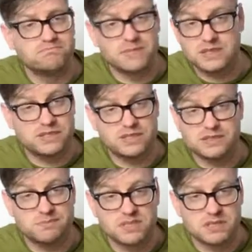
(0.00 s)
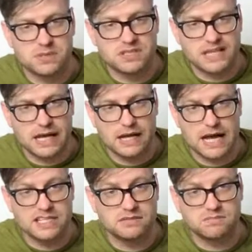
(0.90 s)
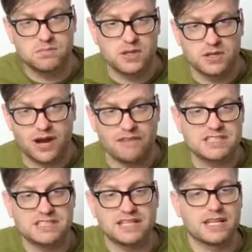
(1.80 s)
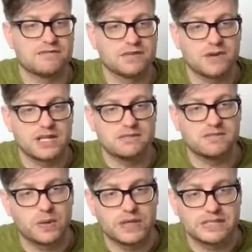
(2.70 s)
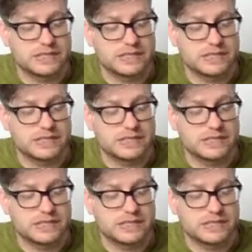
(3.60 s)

It's just simple as that. I had to put the graphics together for the rest of the quiz.